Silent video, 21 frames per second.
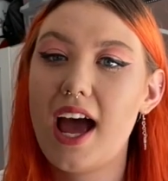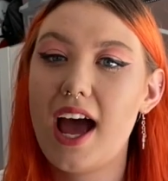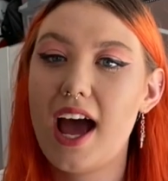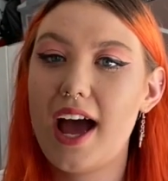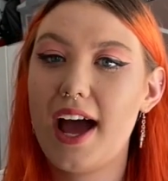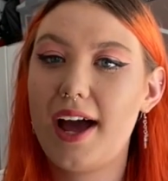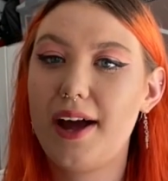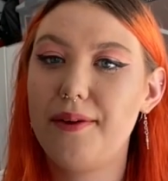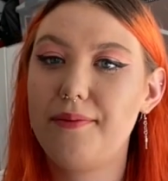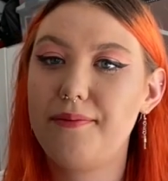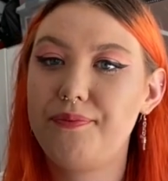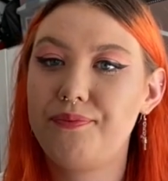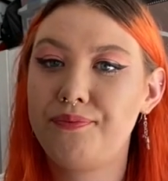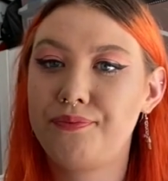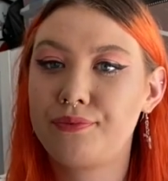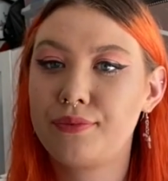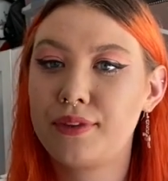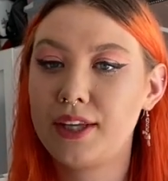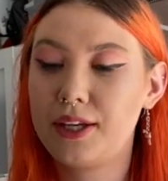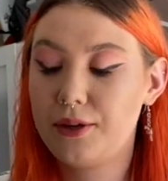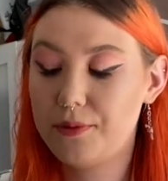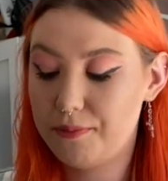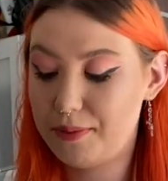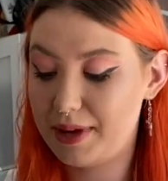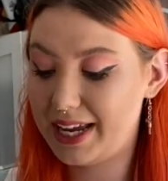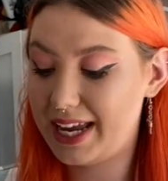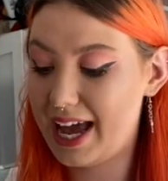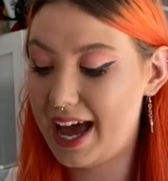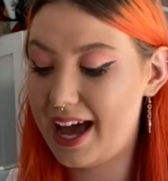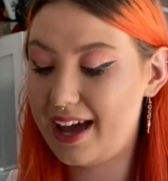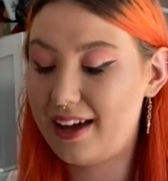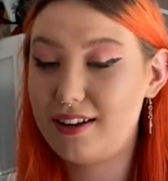18. But
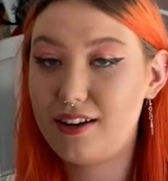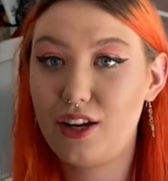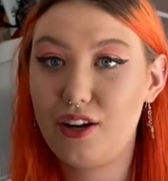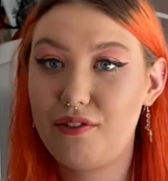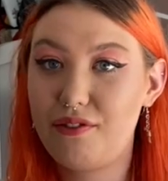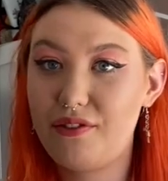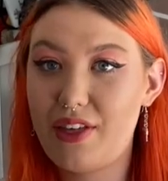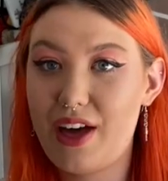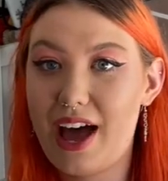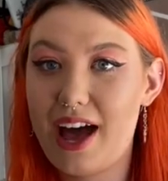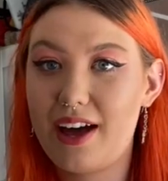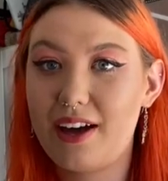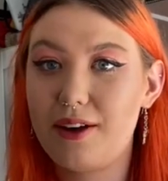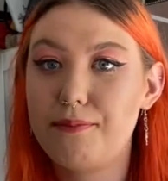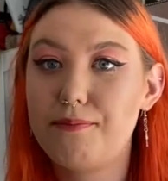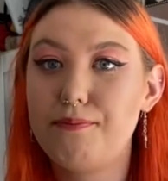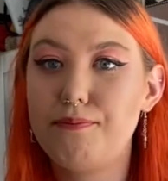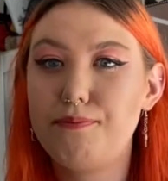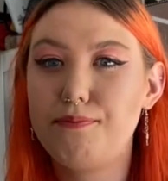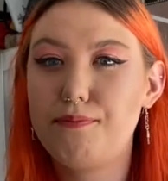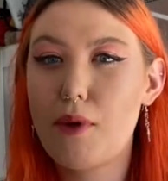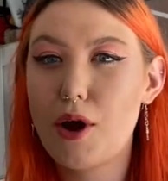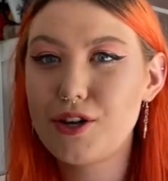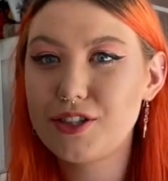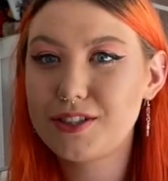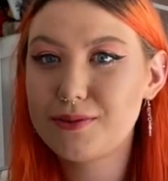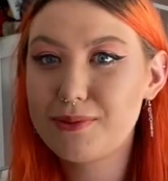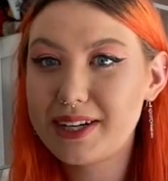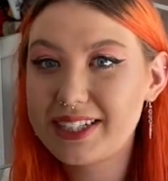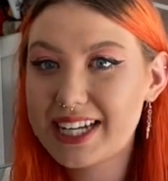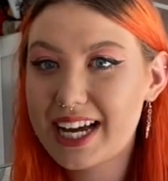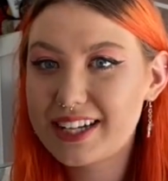yeah, love that. Most
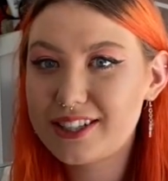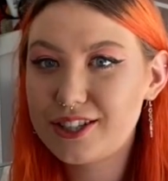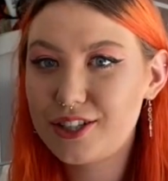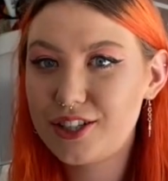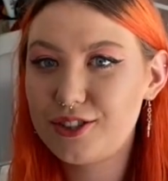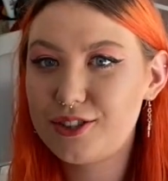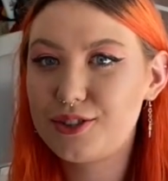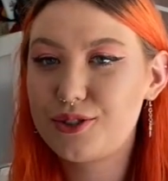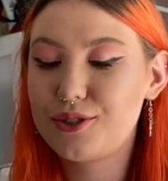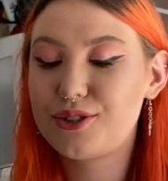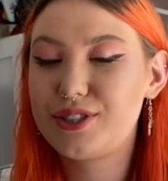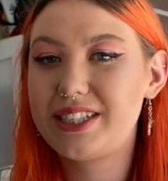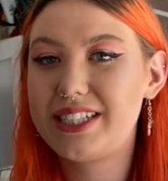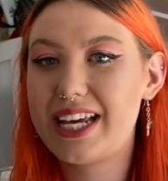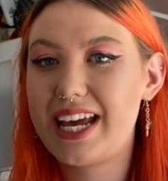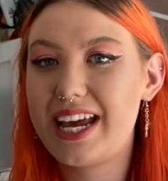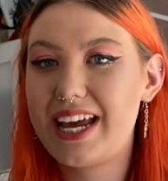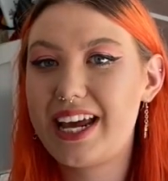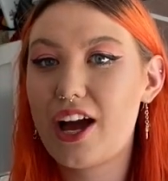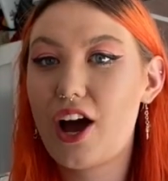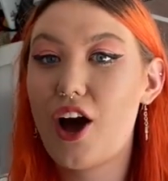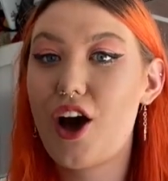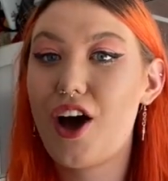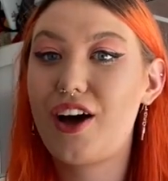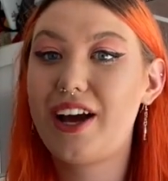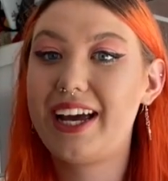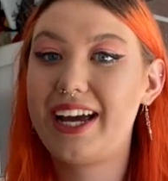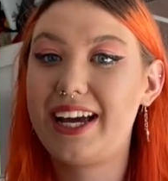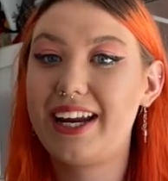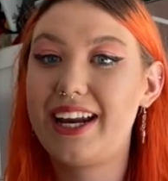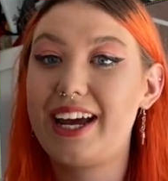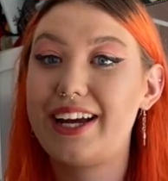of my tattoos you'll see are
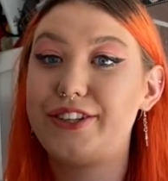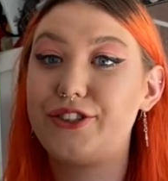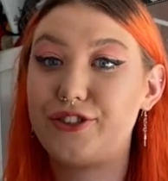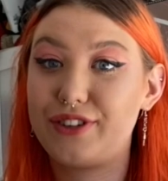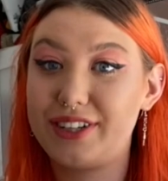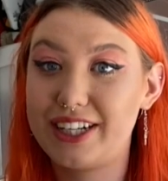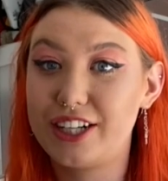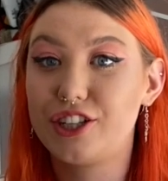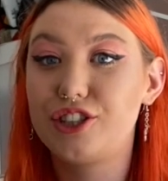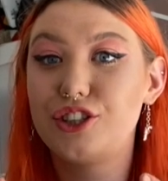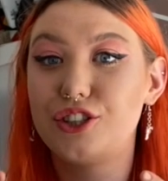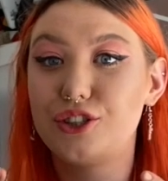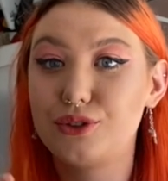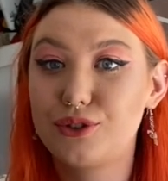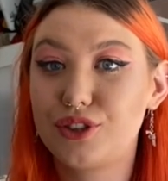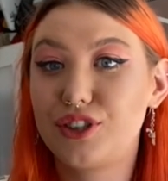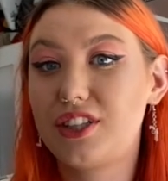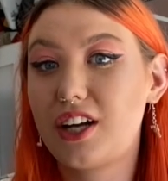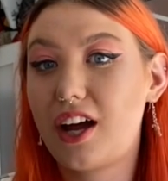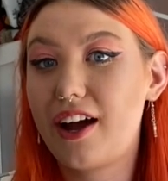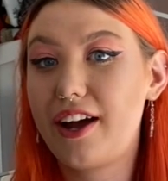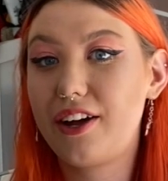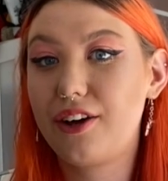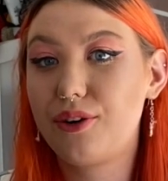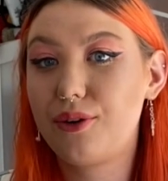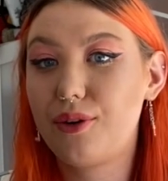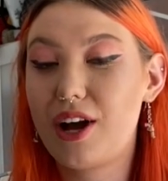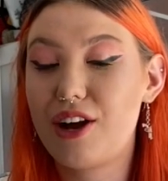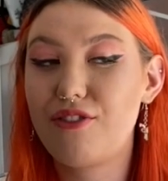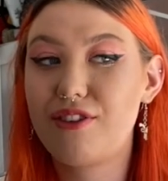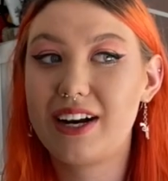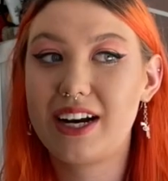in a traditional style.
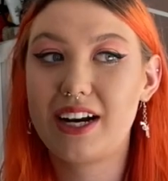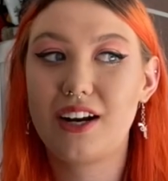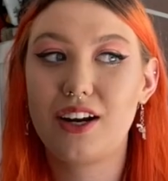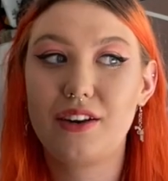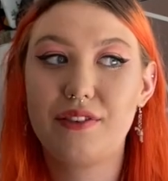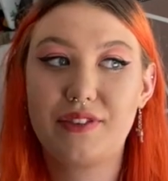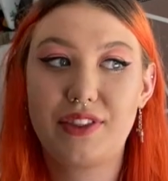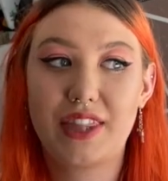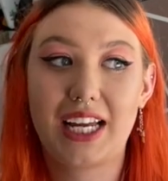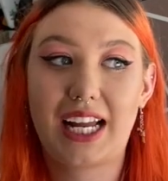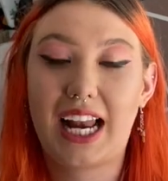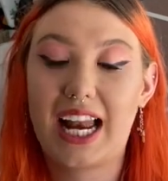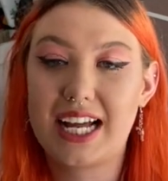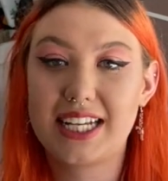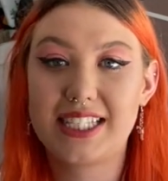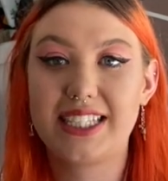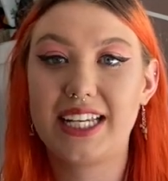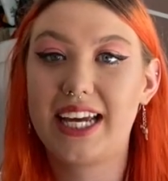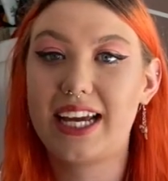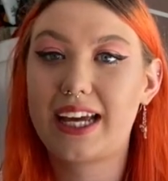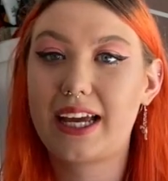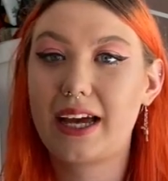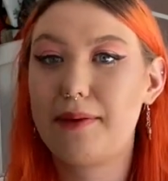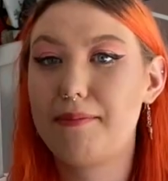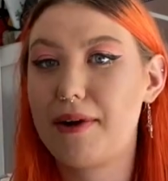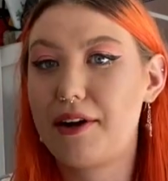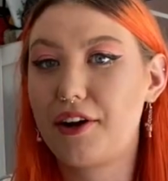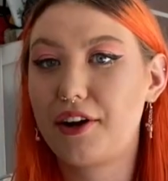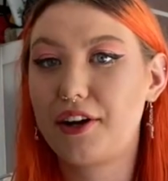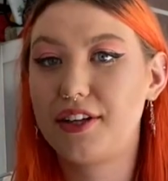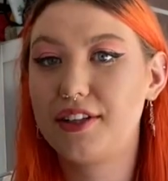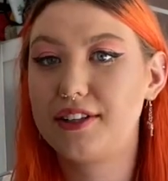I really love the classic
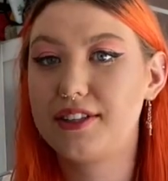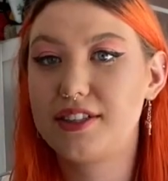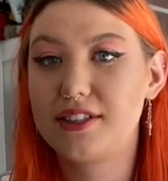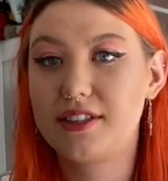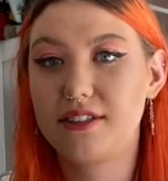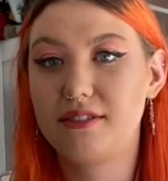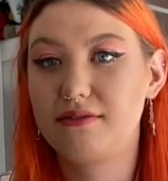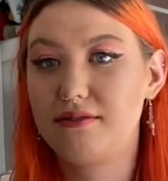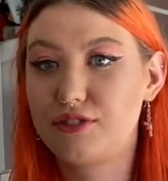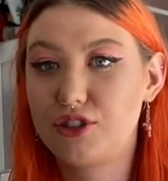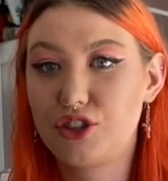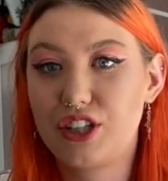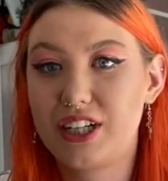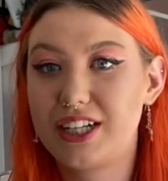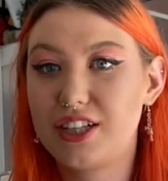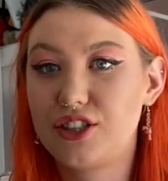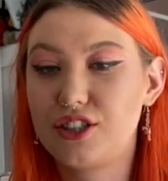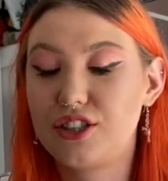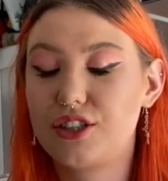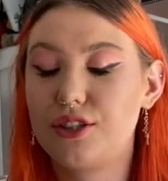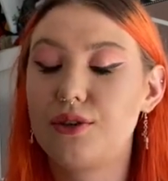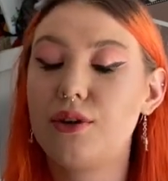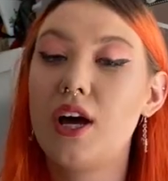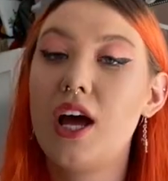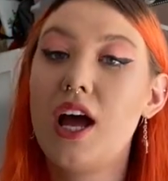American traditional.